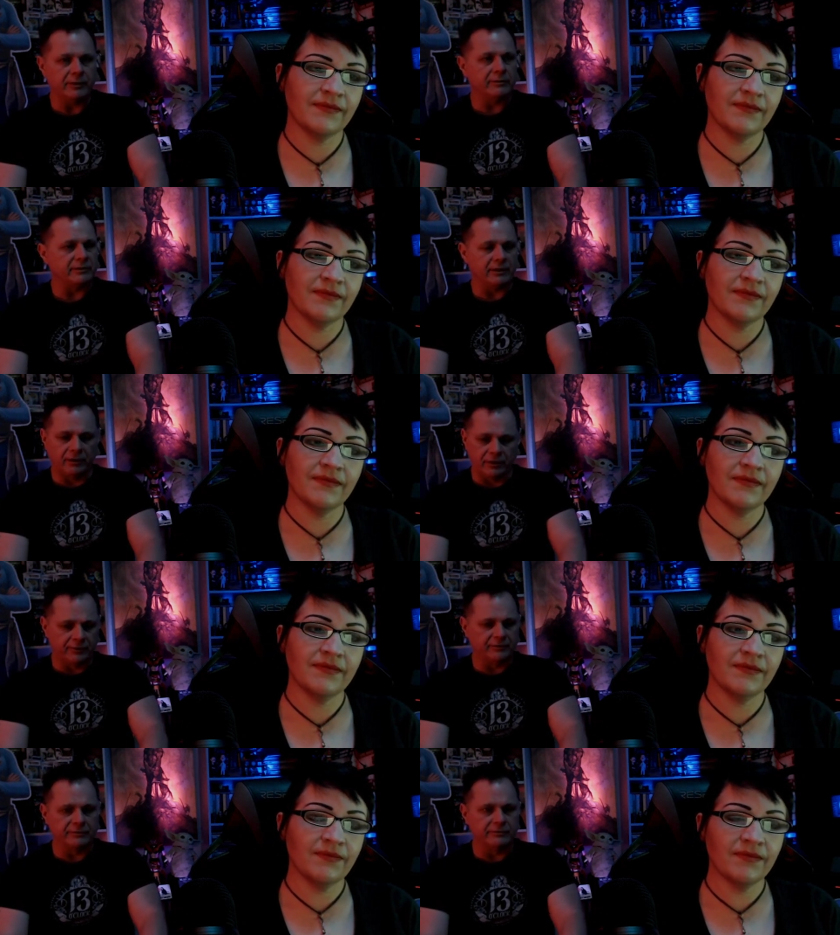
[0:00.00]
Speaker 1: with all
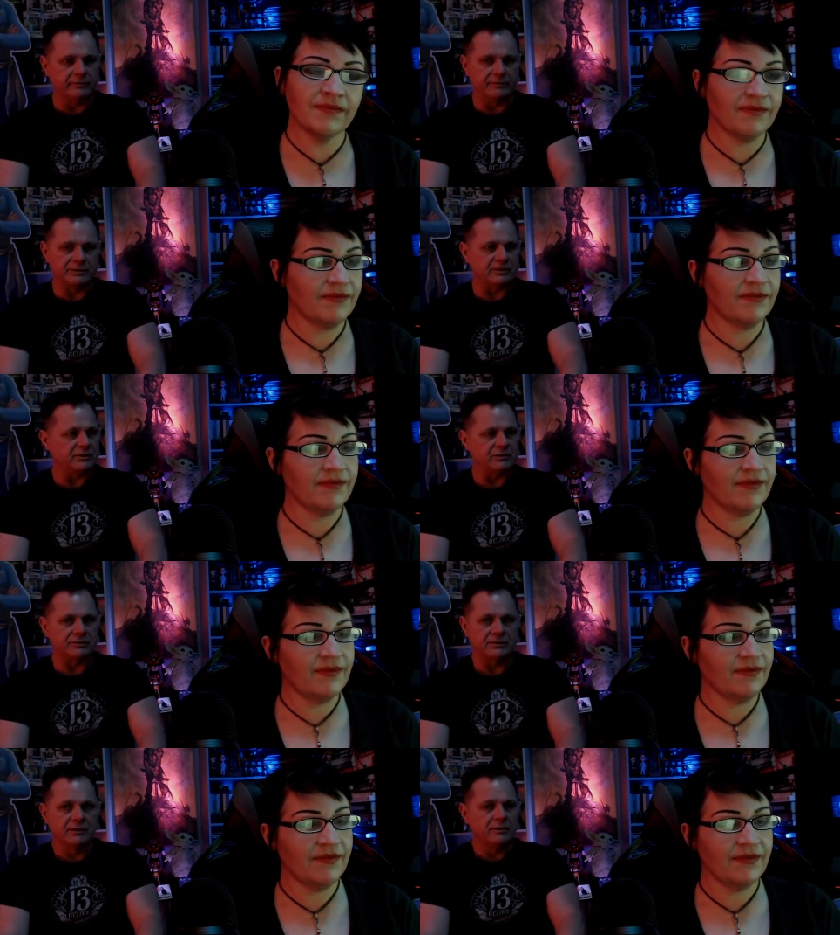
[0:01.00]
the
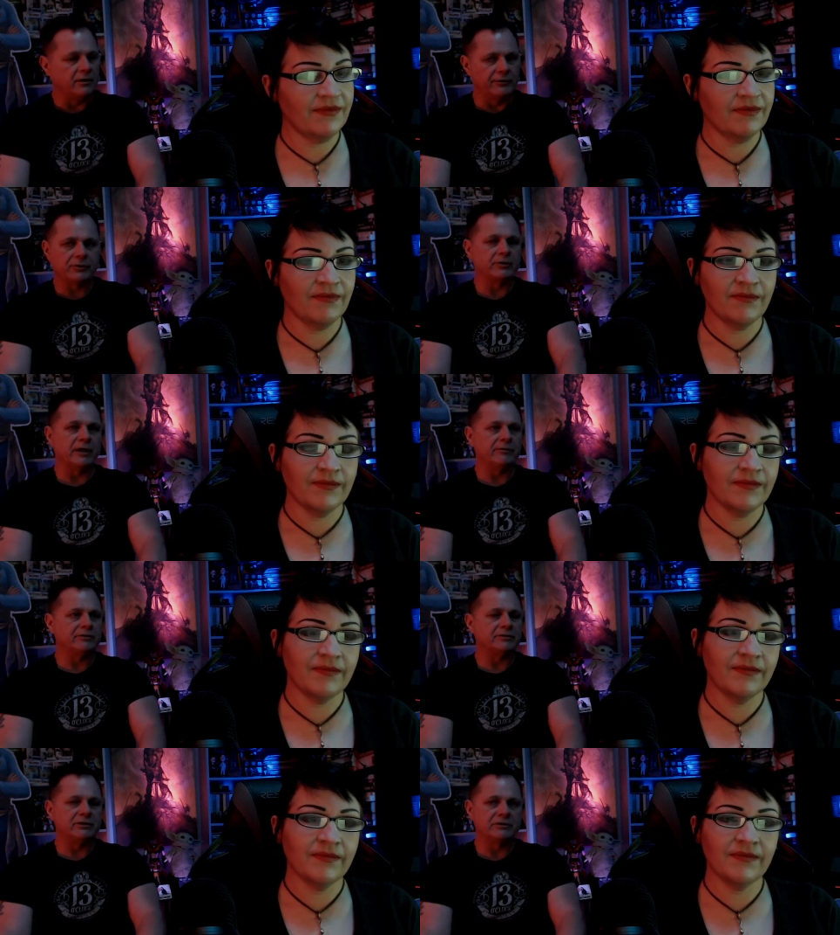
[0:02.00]
decisions all the creative
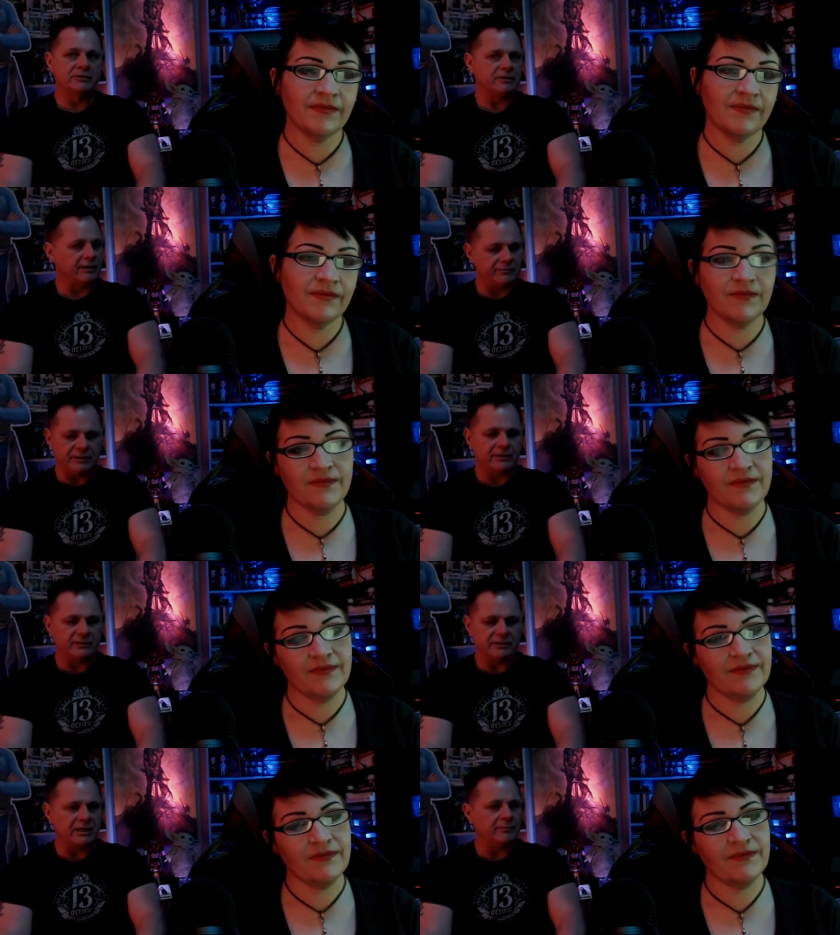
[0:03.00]
decisions everything in
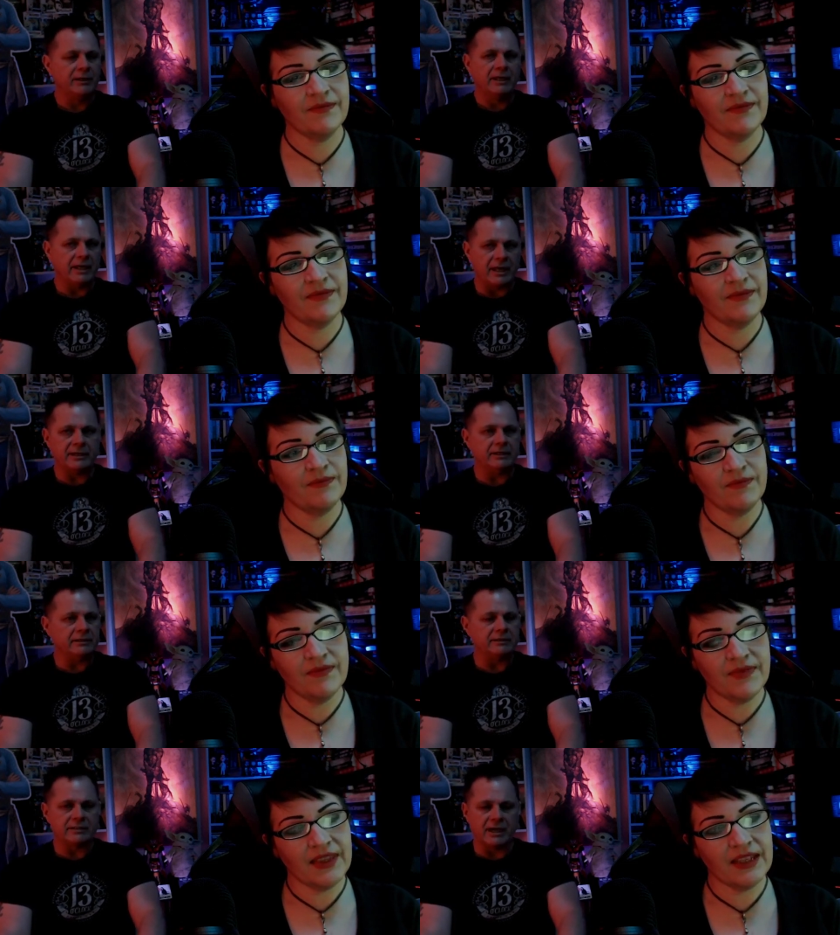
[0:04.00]
the damn editing
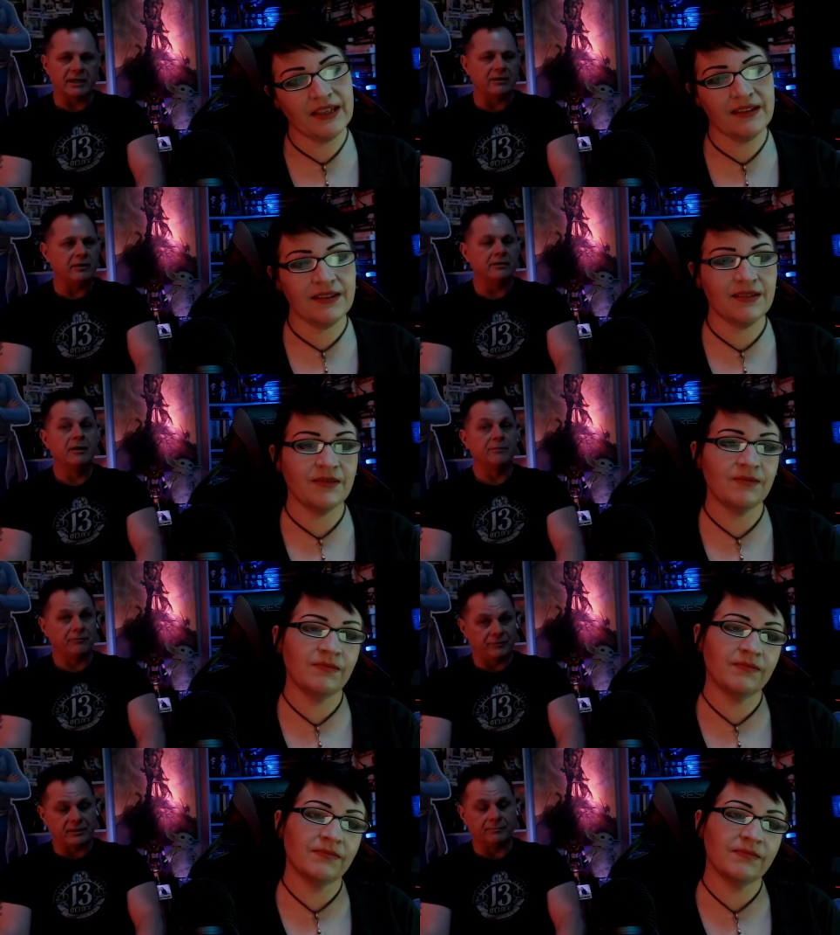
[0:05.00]
the dialogue the
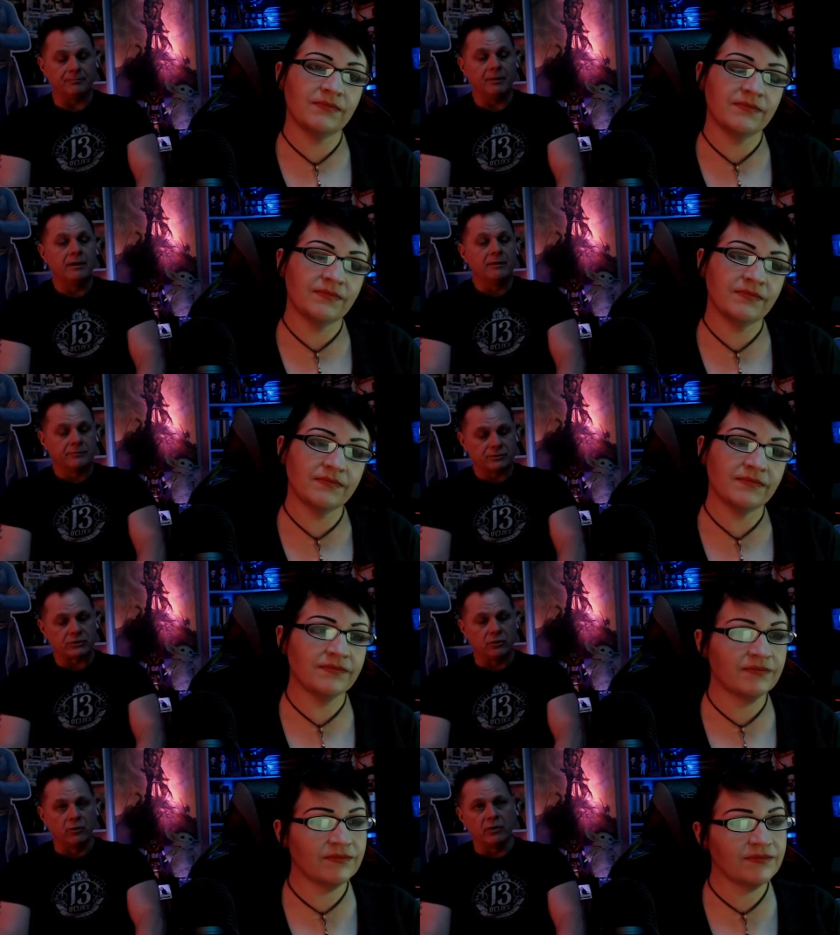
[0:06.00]
fucking
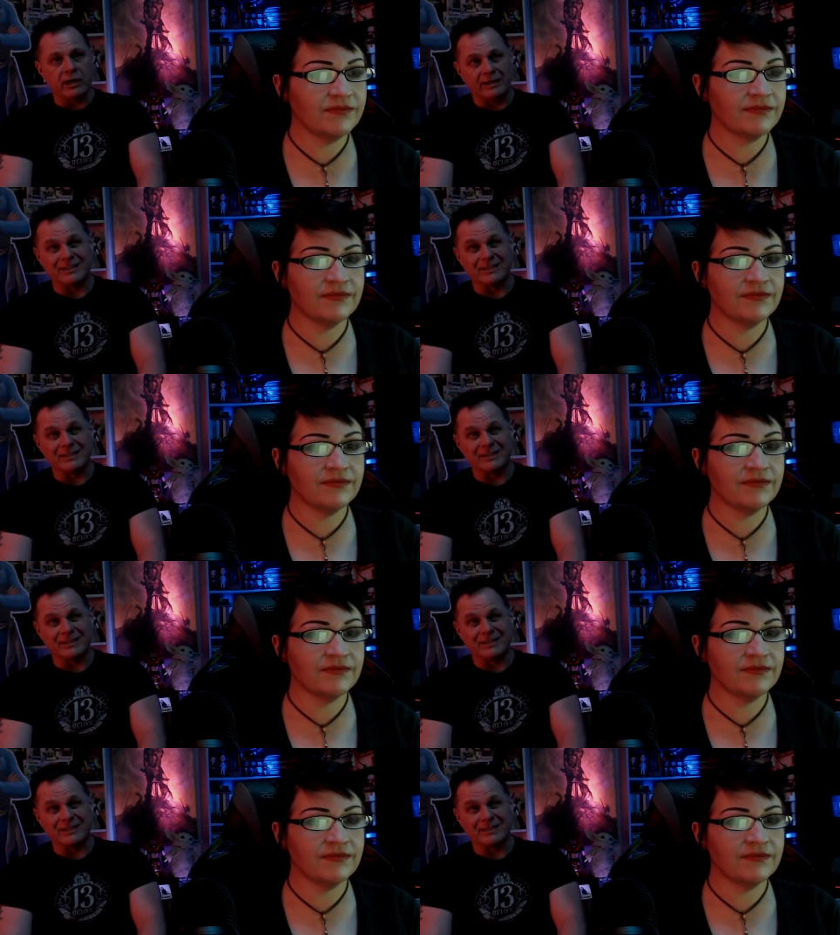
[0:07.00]
score and the